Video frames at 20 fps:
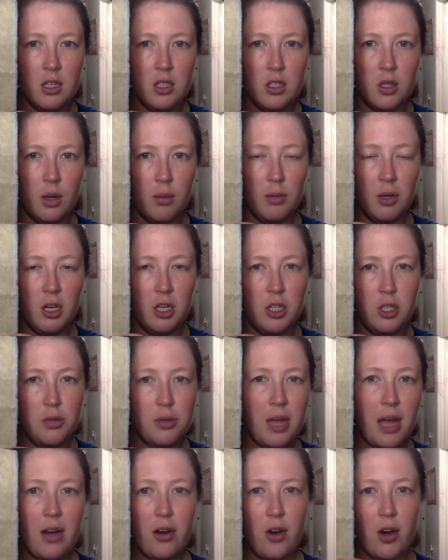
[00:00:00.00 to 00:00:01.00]
So I'm going to do
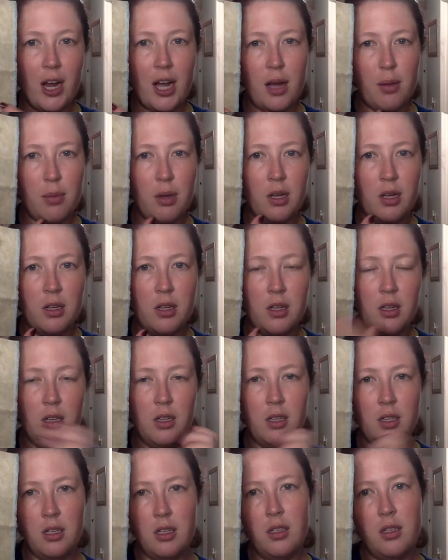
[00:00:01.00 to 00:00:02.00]
that crab
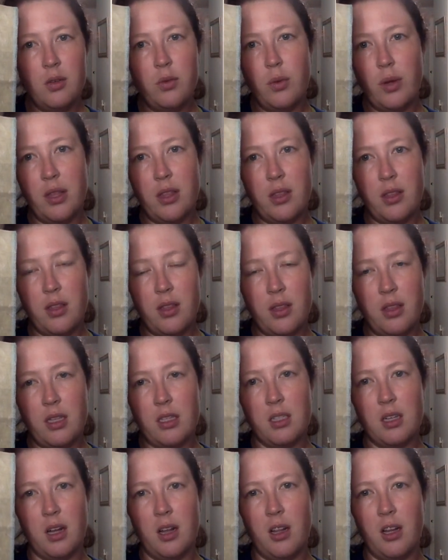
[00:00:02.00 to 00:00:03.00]
with
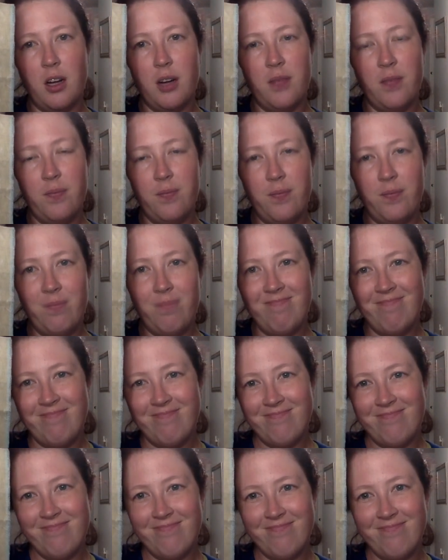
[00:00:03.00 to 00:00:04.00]
this color.
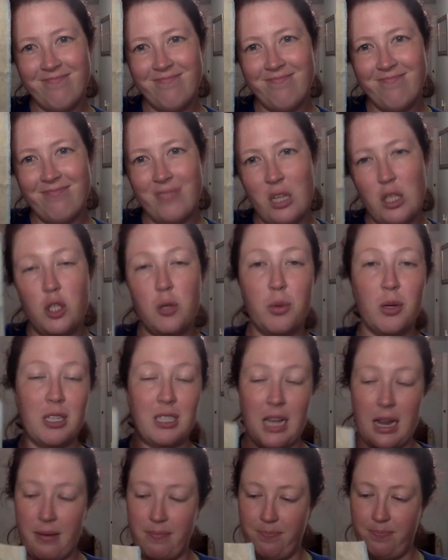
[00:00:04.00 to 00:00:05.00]
Super
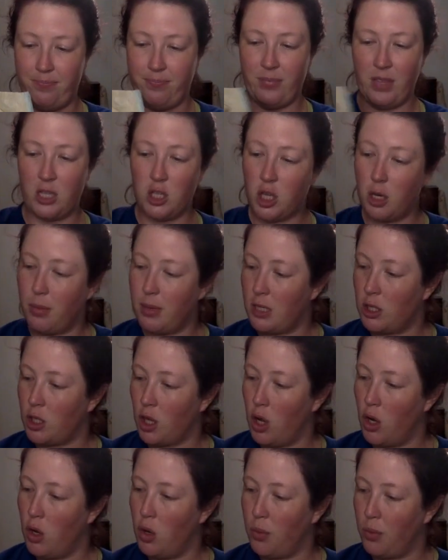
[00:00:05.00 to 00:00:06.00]
excited. It's going to be
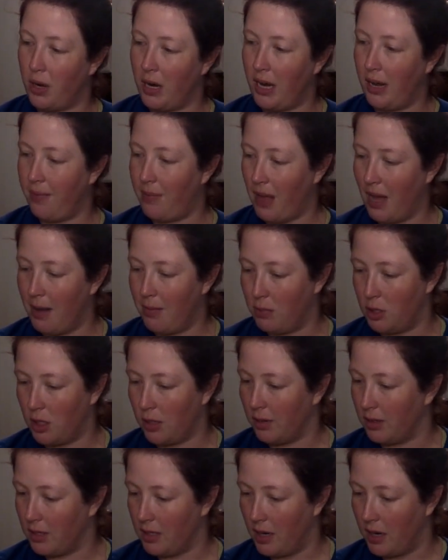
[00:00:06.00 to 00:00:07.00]
so pretty. I'm so
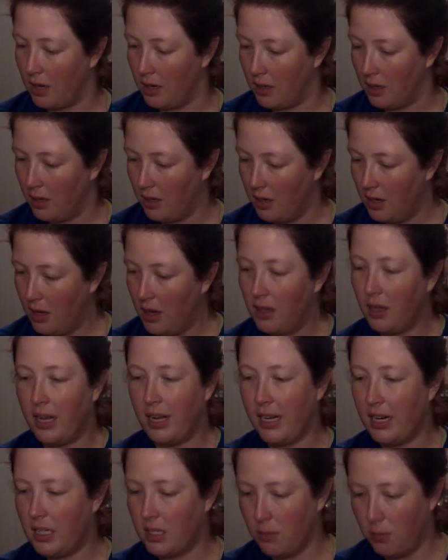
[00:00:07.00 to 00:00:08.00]
excited.
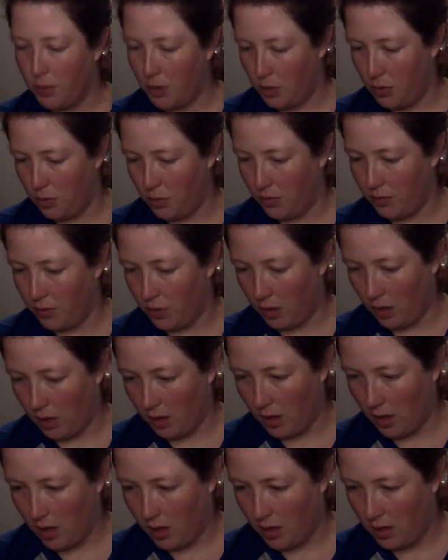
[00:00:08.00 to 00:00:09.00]
Like, it is a beautiful
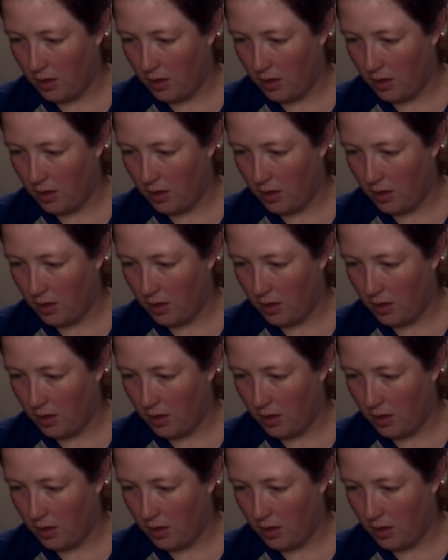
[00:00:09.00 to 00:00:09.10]
color.